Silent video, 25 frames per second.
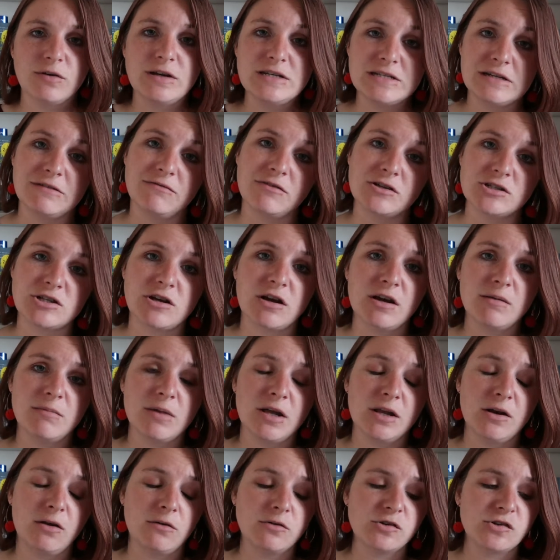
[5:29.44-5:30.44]
different
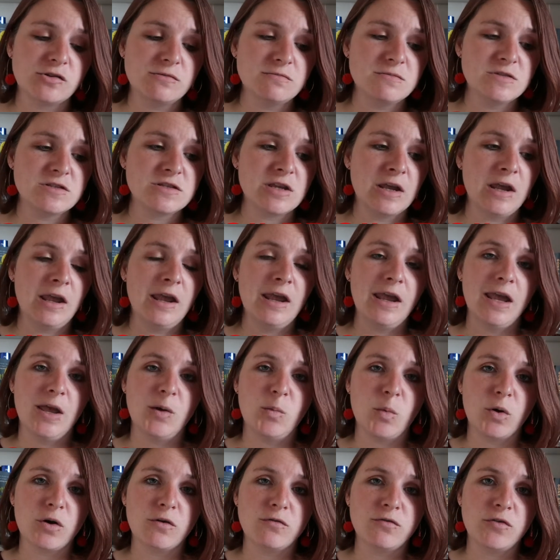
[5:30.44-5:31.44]
timeline options.
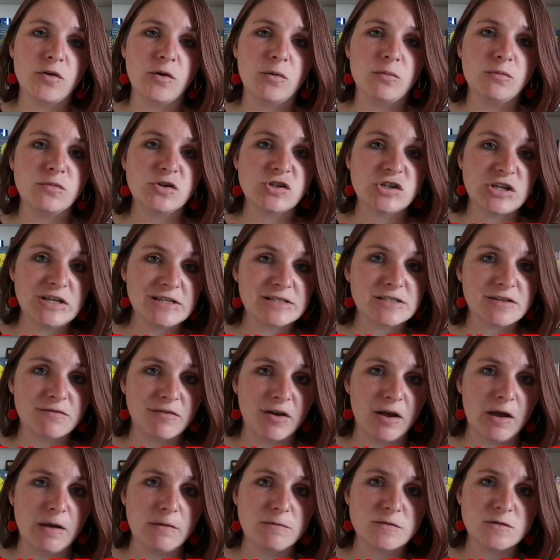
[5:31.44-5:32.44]
In one of them, she
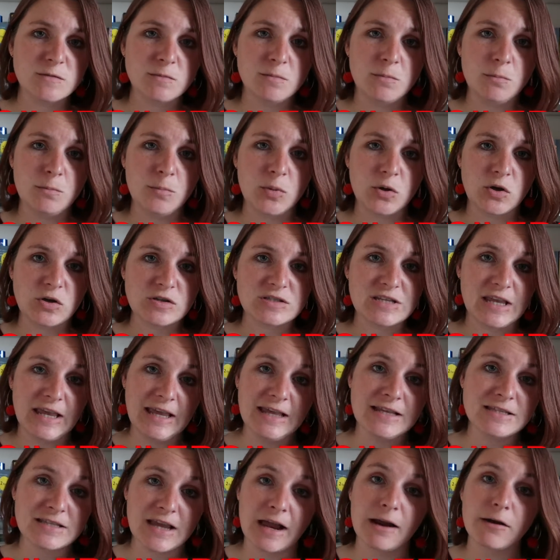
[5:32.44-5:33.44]
survives because
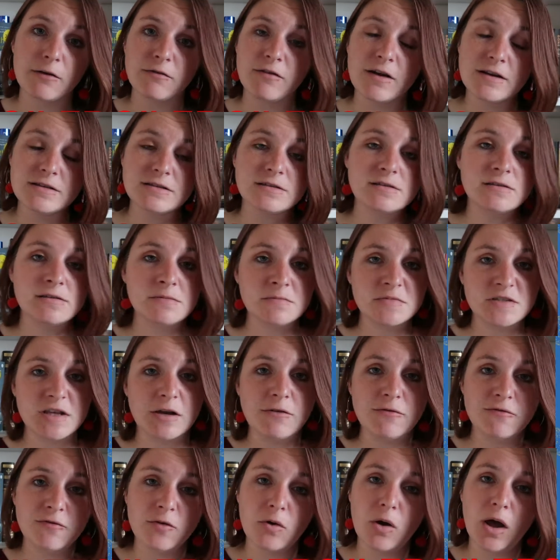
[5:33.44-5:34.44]
he sacrifices
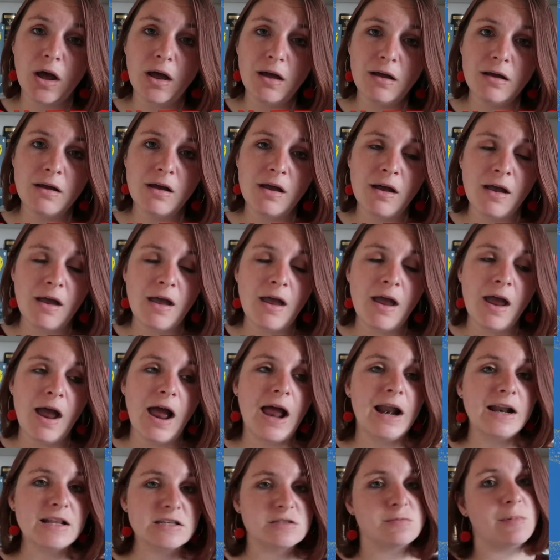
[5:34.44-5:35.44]
himself for her,
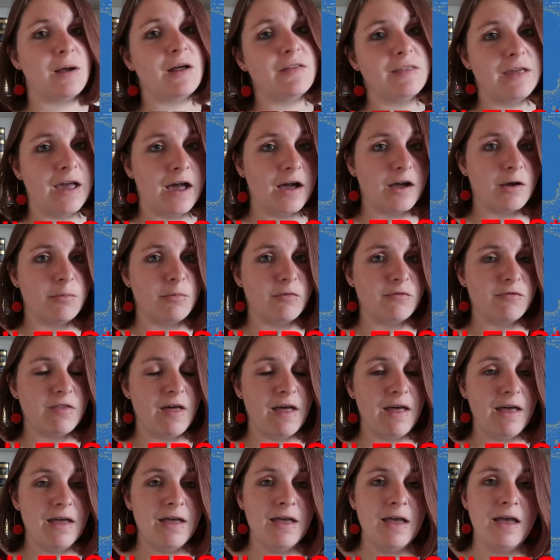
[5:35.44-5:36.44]
and it's about the outcome of
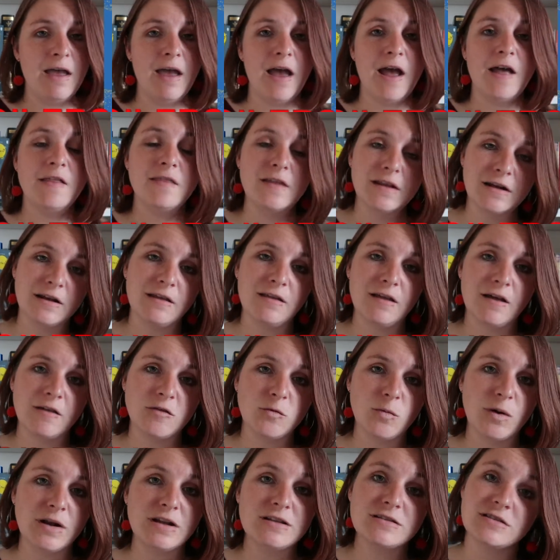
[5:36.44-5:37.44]
that. And then in the
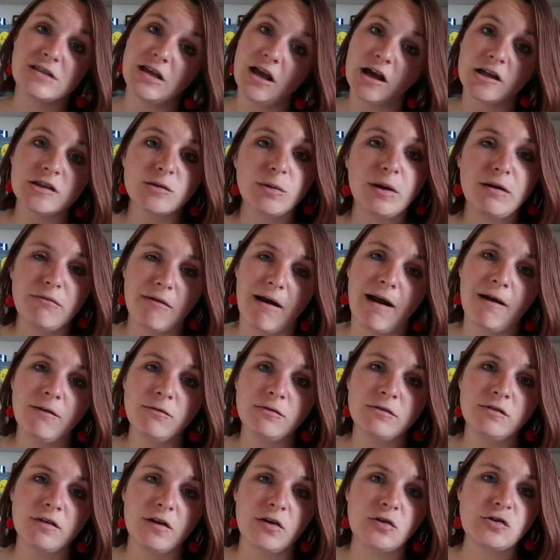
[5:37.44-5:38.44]
other one, it's the other way
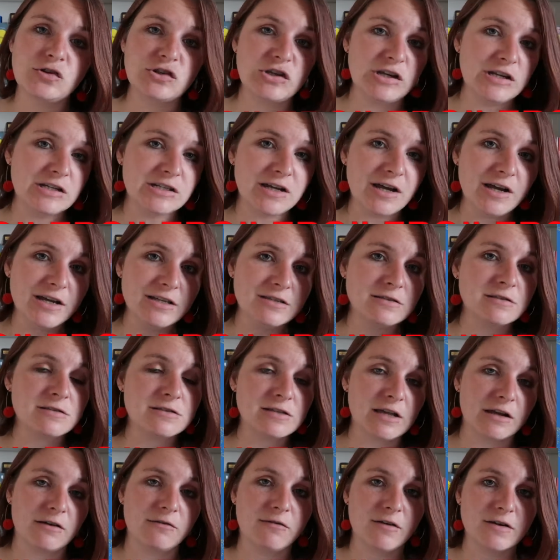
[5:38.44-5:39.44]
around, and she dies and
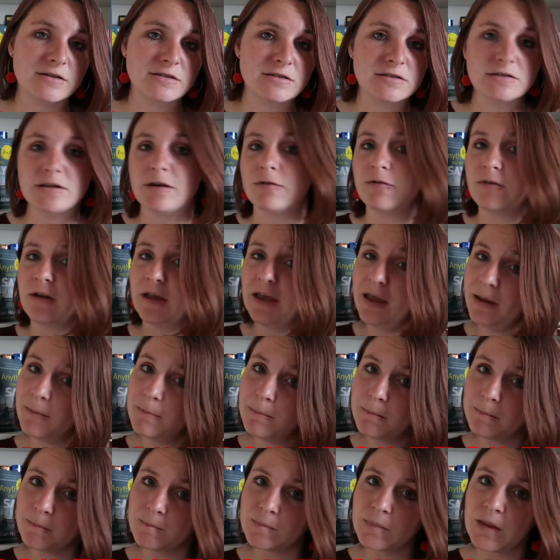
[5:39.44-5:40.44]
sacrifices herself for
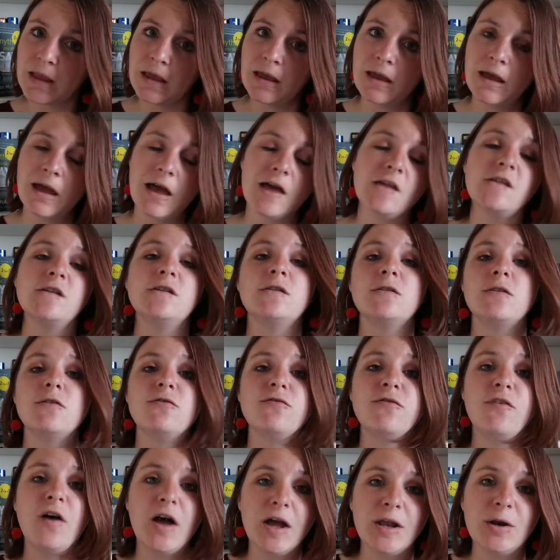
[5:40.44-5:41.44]
him. And then the
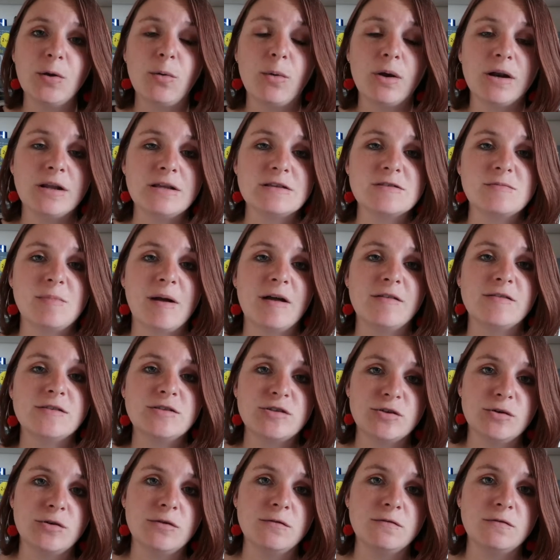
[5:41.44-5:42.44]
final one is about the
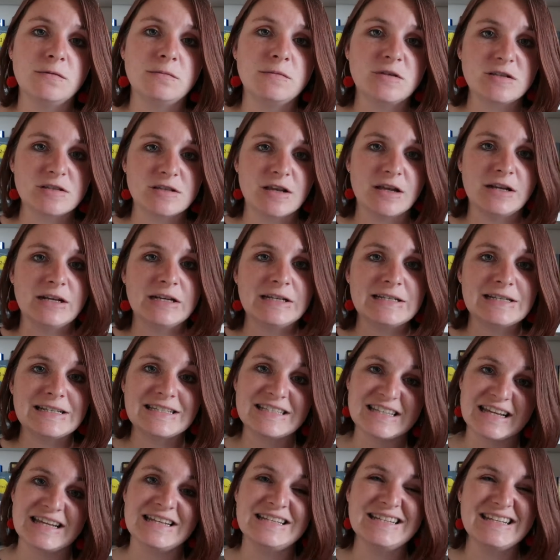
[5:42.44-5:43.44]
two of them deciding to
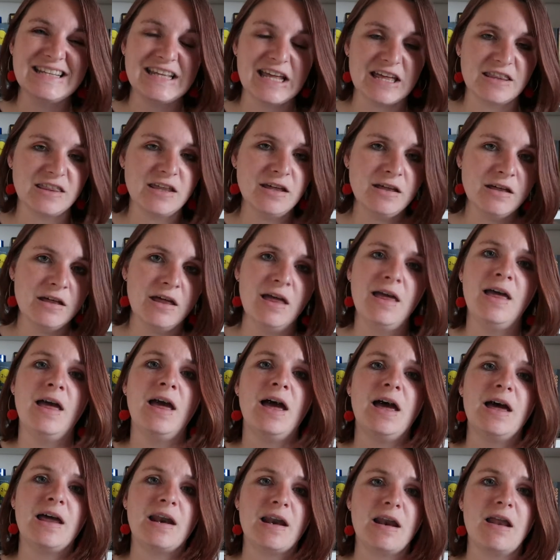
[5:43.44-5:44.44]
stay together
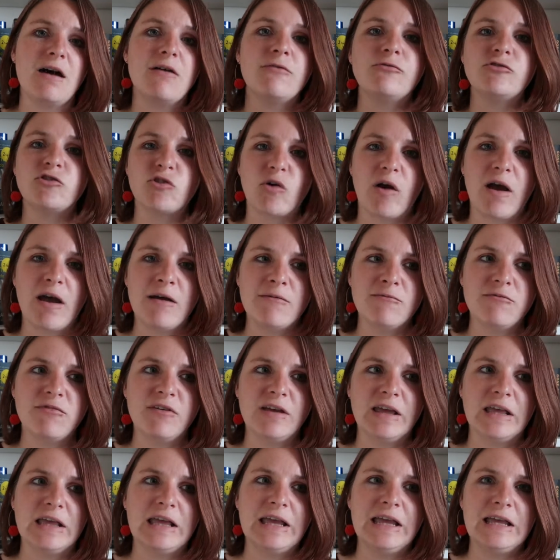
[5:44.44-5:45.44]
and love
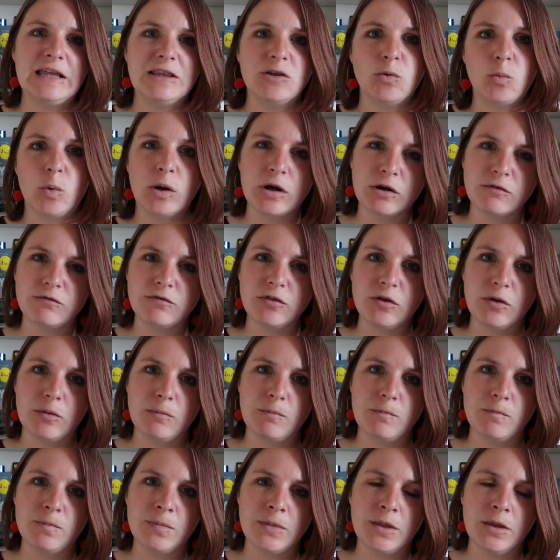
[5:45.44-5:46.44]
triumphing, either one of
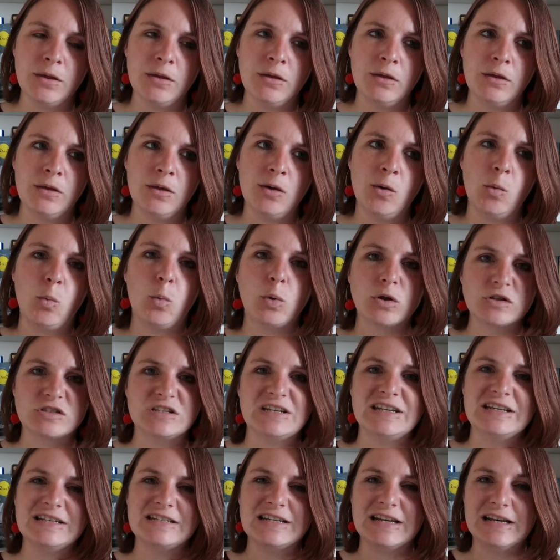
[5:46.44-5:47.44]
them
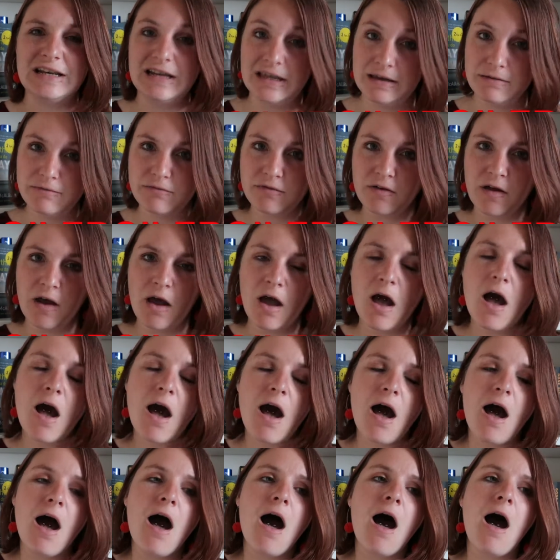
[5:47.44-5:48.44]
wanting to live.
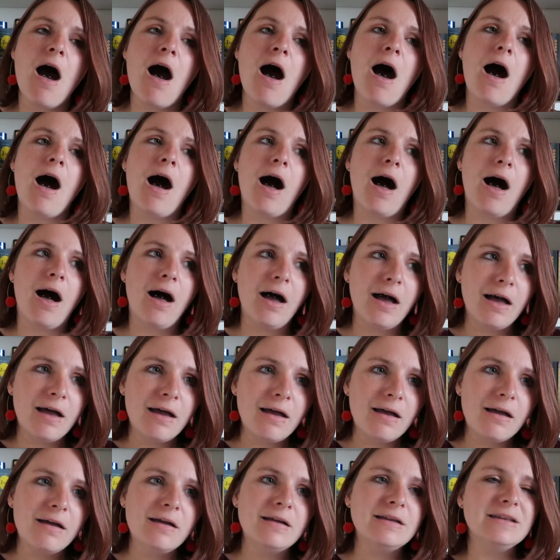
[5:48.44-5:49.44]

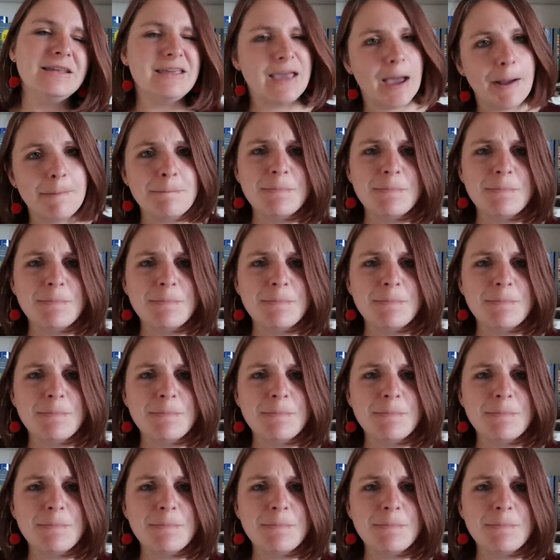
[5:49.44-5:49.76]
I